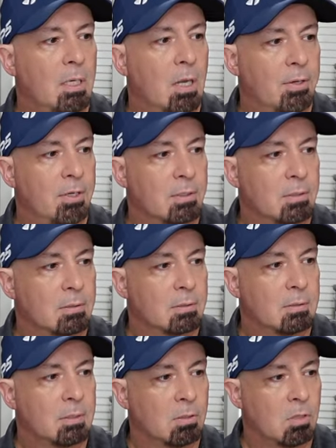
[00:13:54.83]
you know, your
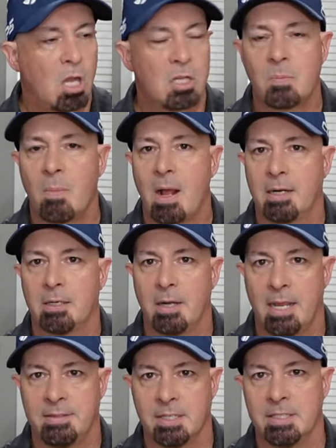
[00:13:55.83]
launch monitor
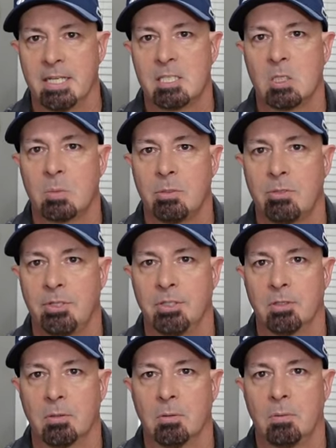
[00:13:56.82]
and the distance between
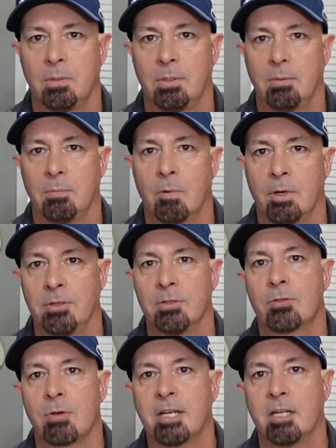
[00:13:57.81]
your, where you
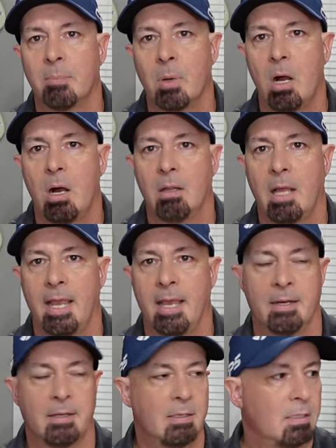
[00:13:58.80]
strike your ball
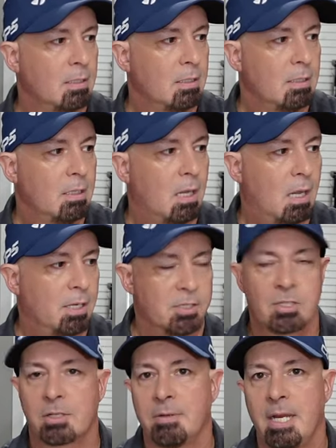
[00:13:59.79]
and
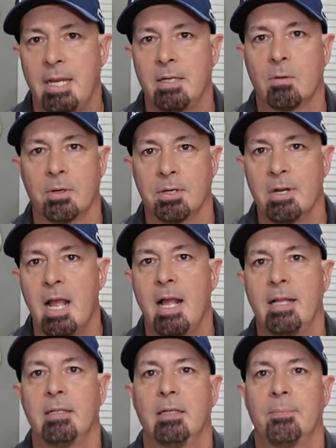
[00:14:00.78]
your screen or your
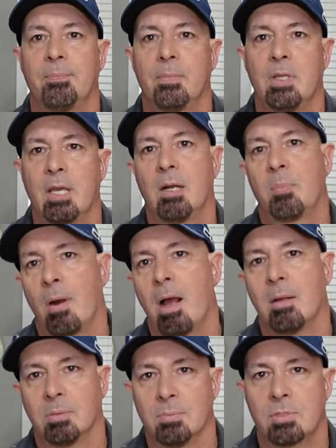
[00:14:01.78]
net, you got a
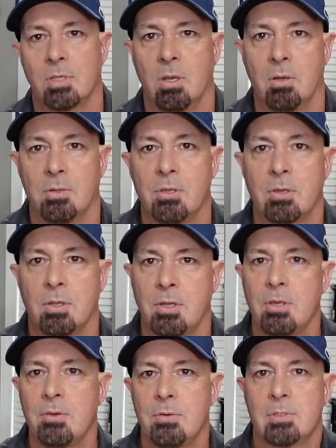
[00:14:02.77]
problem. So you
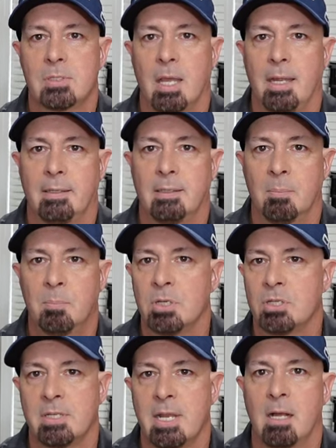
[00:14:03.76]
use like a
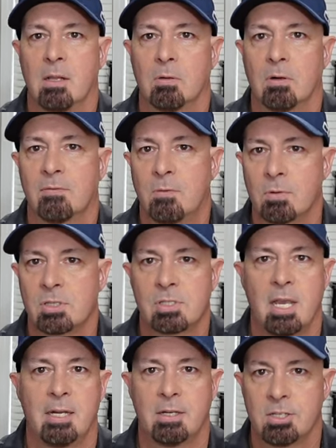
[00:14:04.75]
Bushnell or a
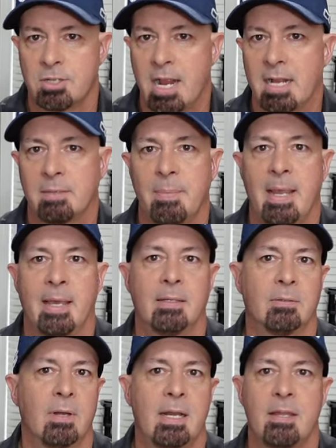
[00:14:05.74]
Foresight or a
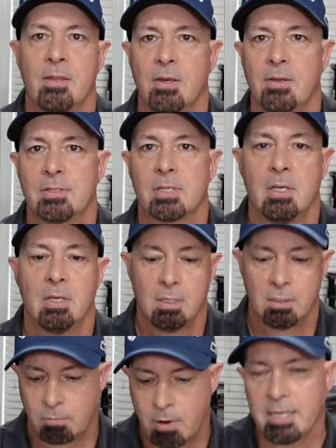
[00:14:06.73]
TrackMan or any of those
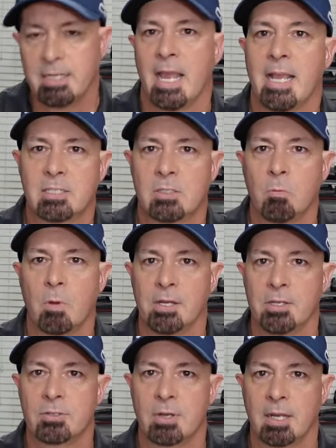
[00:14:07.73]
right next to where
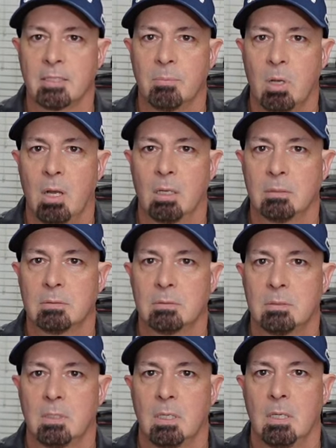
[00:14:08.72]
you strike the ball.
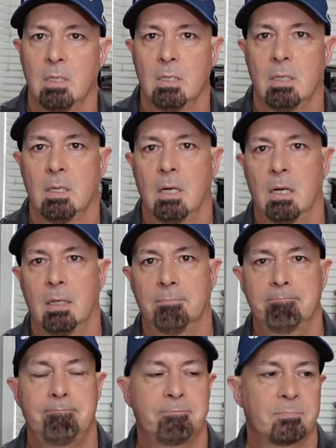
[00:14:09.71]

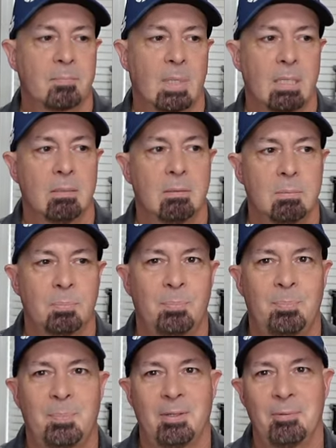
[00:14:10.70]

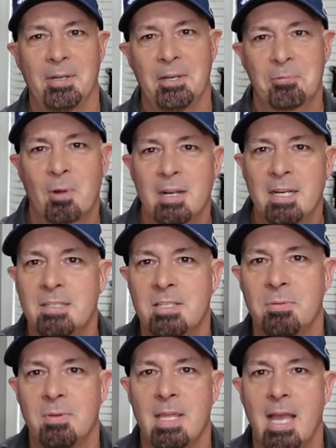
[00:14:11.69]
But what you run
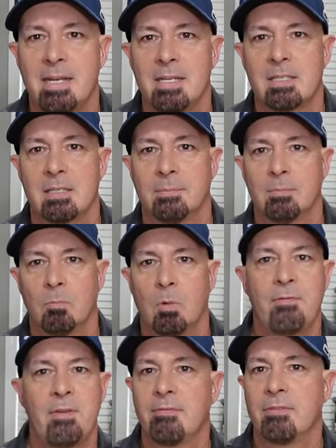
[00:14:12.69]
into with that is,
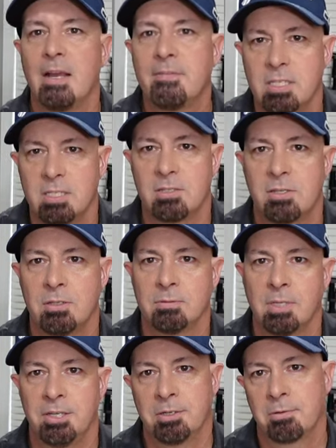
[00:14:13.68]
what if you have lefties
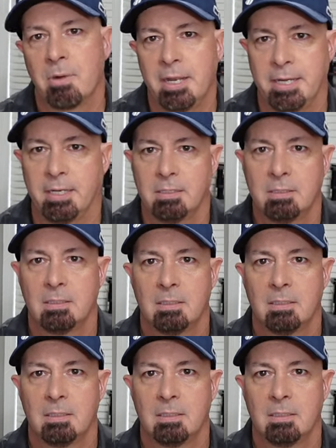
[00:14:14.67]
too and you're a righty?